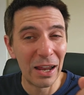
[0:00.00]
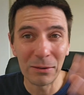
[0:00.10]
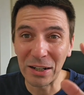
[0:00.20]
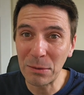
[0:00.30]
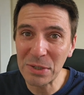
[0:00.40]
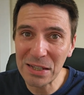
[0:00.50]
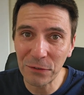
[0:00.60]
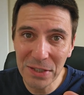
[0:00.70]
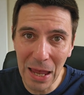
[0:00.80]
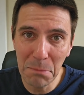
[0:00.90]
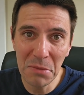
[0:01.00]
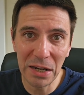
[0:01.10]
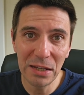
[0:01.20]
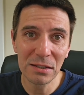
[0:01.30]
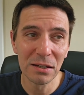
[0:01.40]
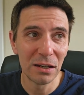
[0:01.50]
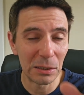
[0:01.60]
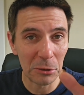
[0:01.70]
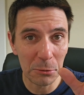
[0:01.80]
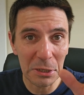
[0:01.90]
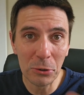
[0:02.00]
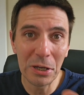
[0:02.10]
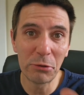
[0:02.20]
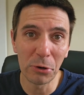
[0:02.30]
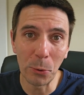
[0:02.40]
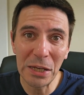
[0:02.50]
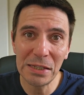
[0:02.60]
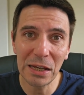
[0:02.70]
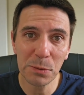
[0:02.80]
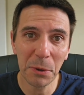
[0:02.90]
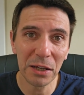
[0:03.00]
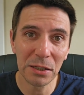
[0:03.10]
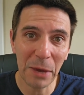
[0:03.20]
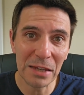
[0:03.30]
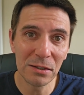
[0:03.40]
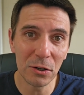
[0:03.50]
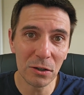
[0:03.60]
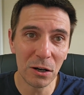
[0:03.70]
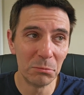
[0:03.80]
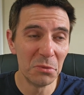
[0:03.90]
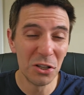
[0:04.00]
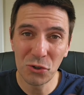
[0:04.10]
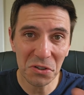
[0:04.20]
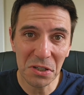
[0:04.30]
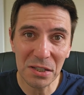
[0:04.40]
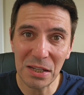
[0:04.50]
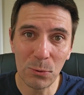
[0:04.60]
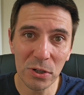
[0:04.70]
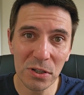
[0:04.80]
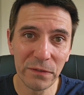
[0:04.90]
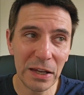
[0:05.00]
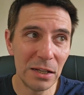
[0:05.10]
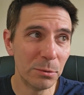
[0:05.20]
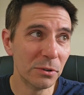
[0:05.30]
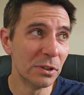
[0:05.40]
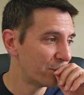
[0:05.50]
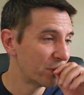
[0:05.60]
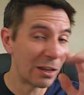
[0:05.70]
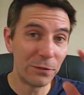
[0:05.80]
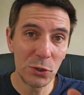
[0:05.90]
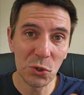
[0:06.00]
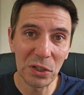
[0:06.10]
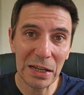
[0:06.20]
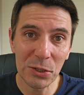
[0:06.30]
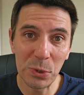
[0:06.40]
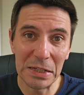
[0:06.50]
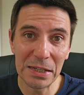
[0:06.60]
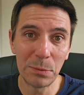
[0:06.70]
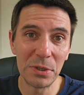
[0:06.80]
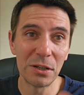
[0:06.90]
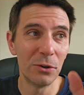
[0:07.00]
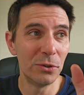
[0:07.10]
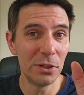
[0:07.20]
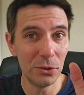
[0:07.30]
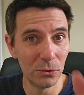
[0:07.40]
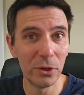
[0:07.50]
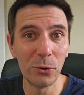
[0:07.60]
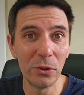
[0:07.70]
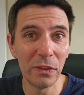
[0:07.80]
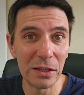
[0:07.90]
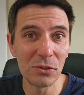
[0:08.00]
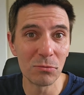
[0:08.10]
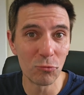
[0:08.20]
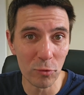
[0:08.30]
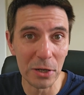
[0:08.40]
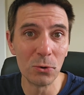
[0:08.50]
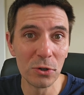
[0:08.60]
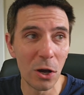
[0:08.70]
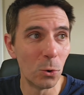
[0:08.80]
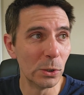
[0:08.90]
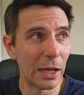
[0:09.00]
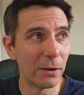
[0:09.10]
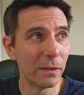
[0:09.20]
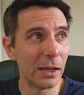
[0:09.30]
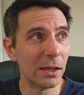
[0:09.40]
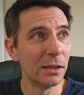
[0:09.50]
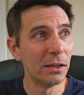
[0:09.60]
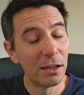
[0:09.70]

I'm going to give myself 10 minutes and I'm going to be looking through easyexpireddomains.com just to see what's available. Now, if you saw last week's episode, you'll know that there's some real gold out there.